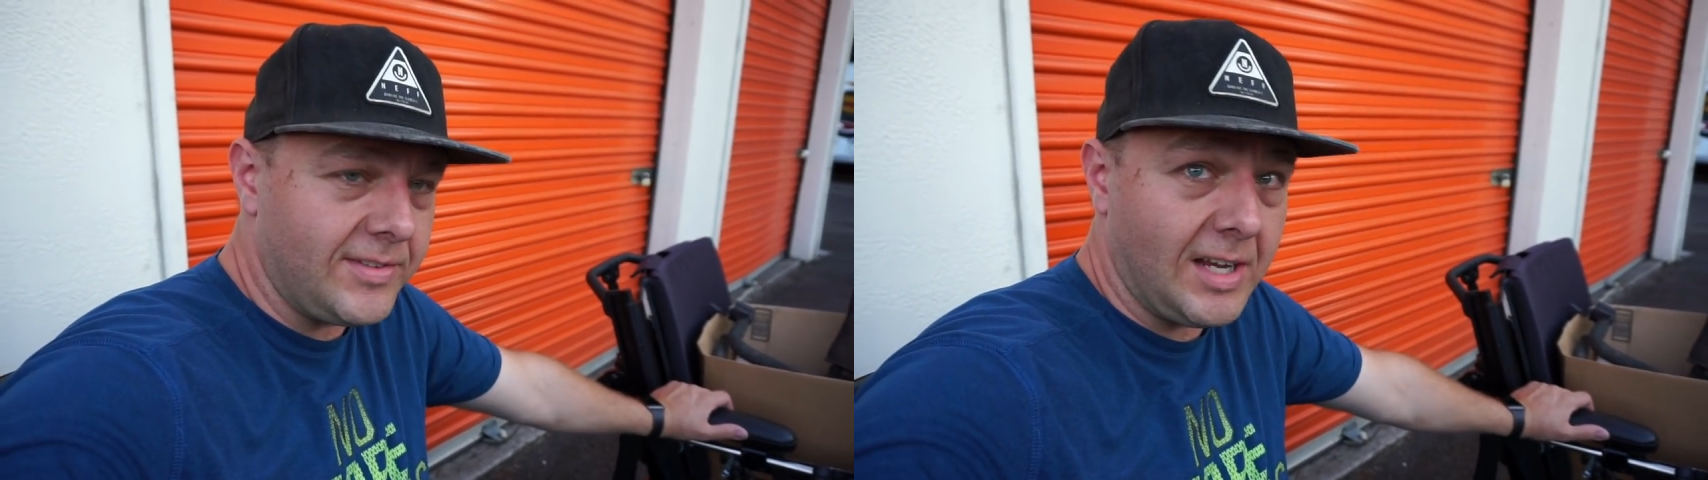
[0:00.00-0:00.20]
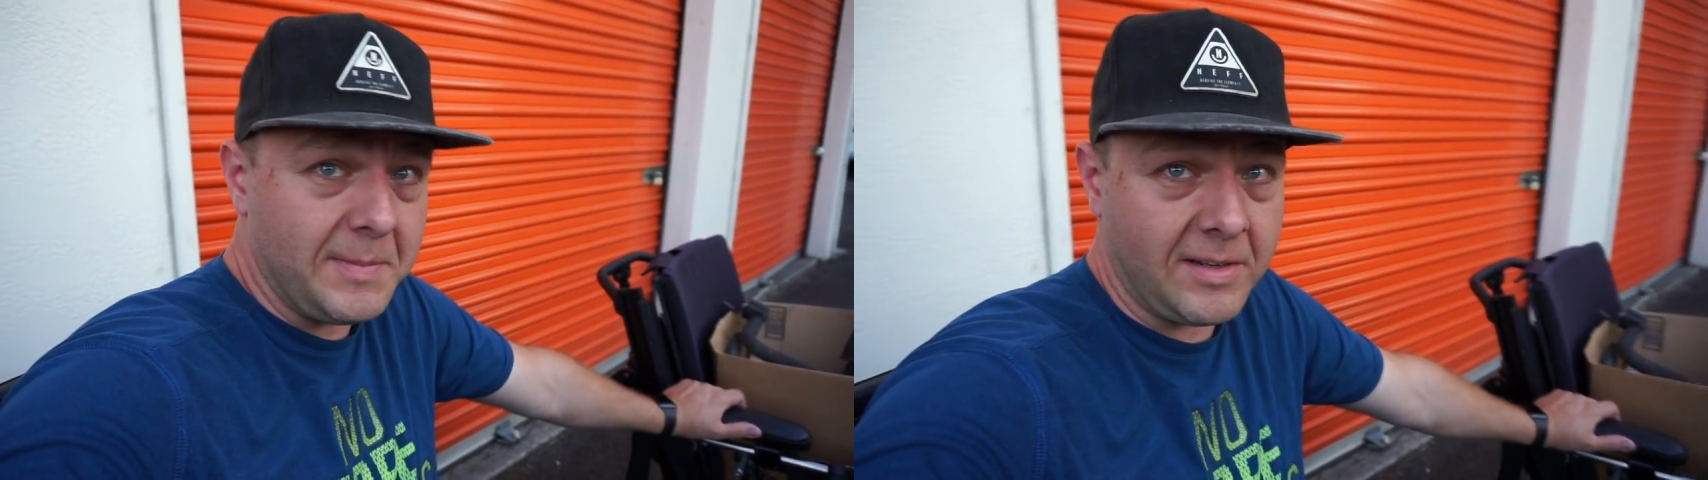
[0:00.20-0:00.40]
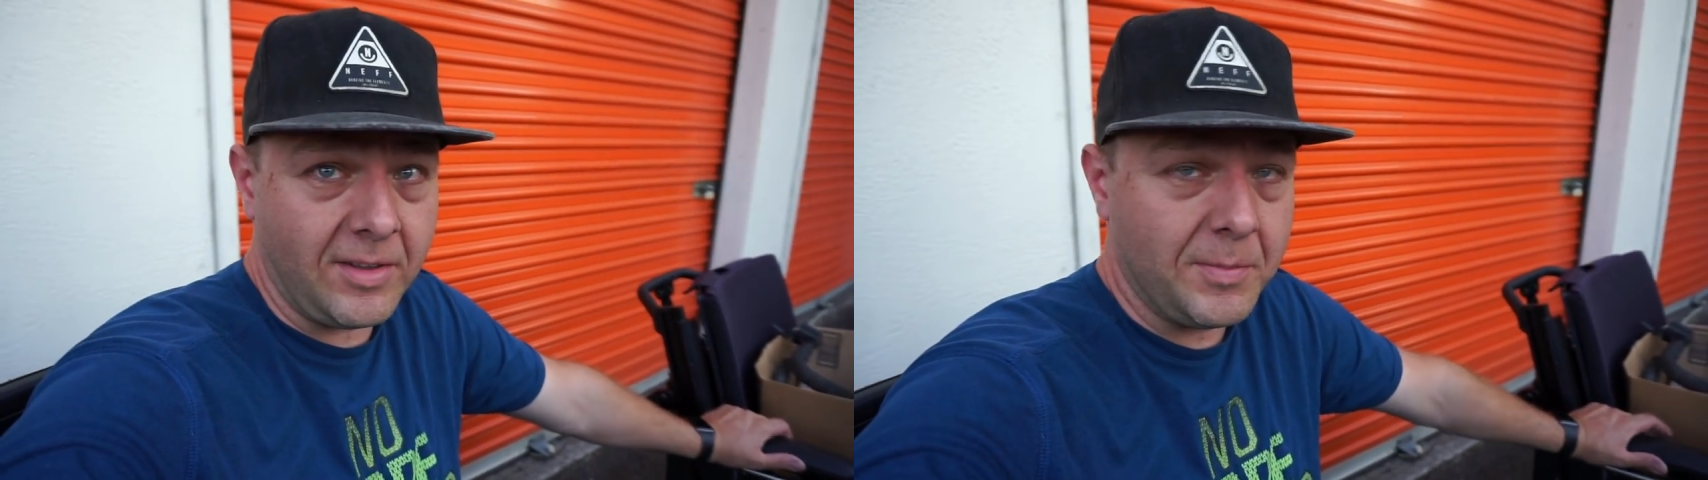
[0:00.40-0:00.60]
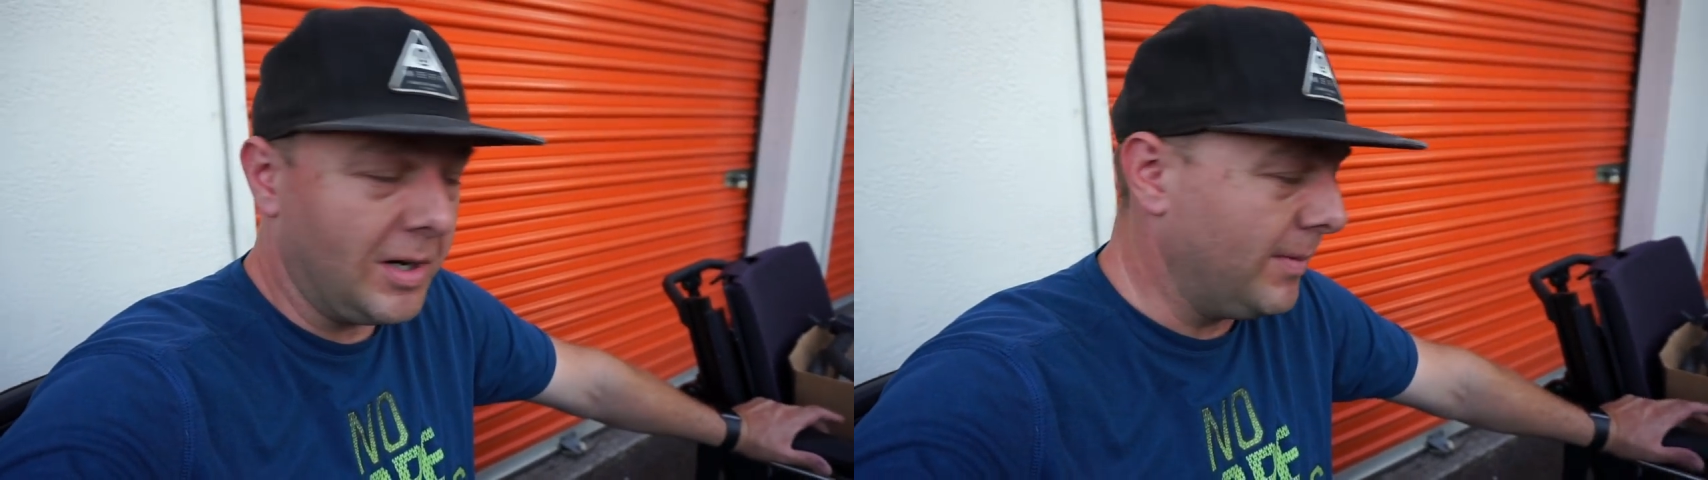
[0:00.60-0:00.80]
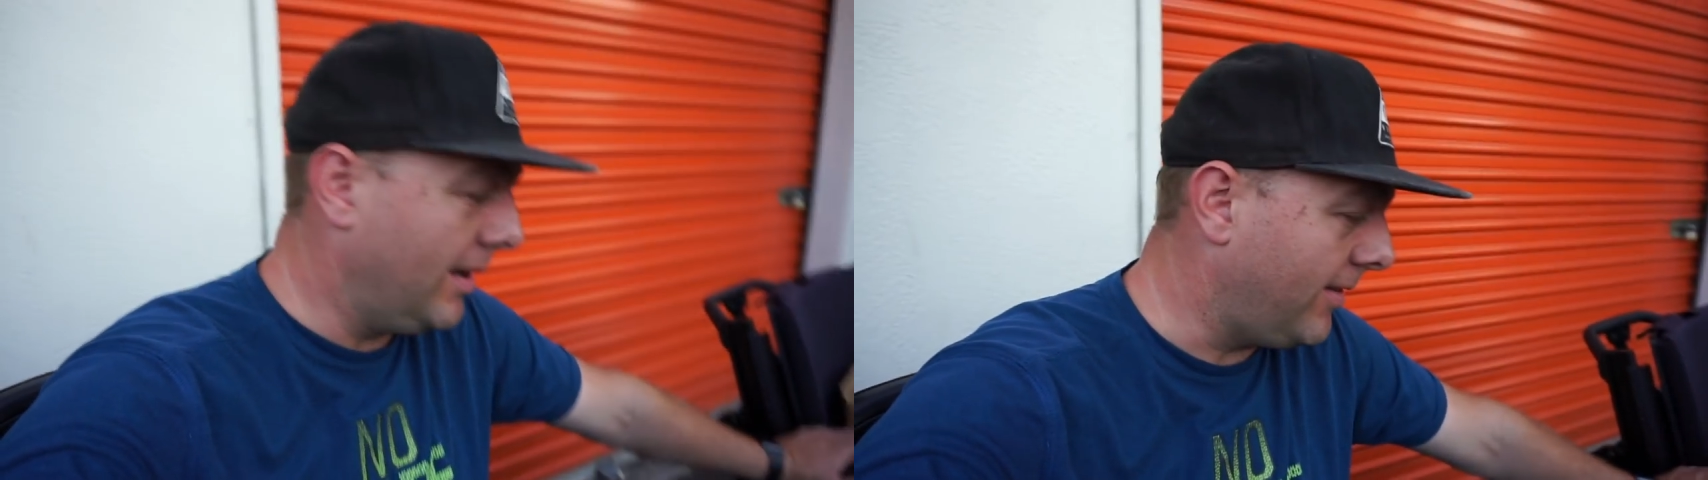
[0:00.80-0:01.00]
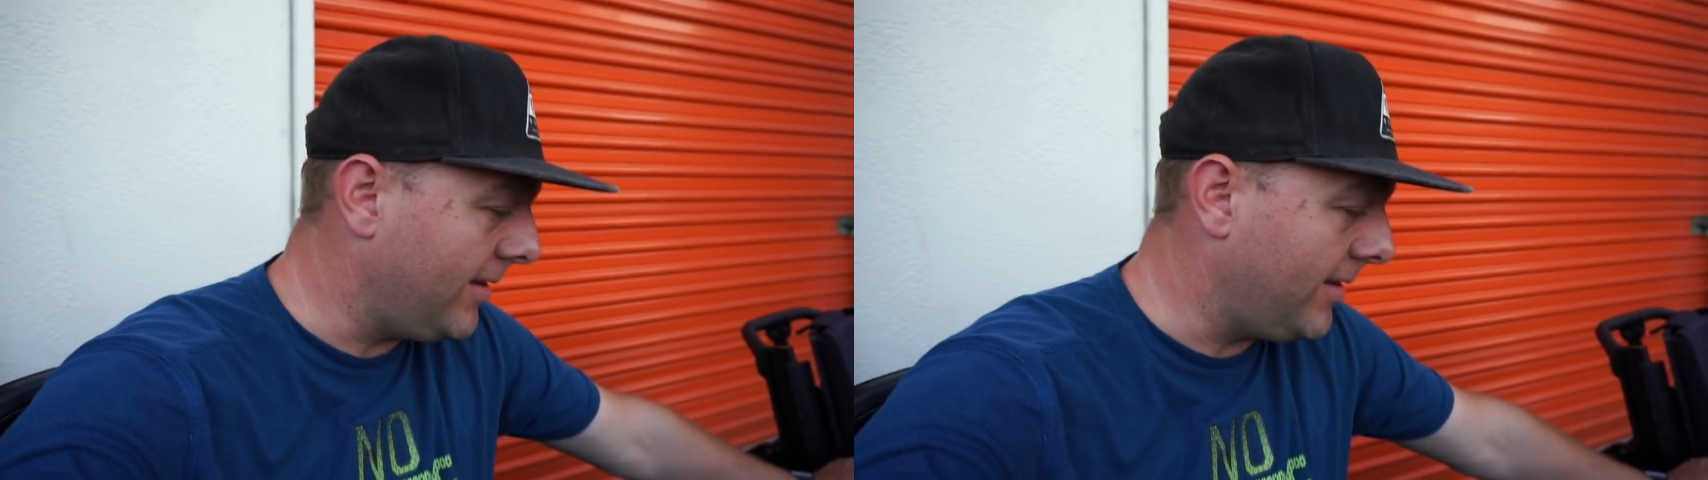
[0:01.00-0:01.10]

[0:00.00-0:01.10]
take it back to the apartment and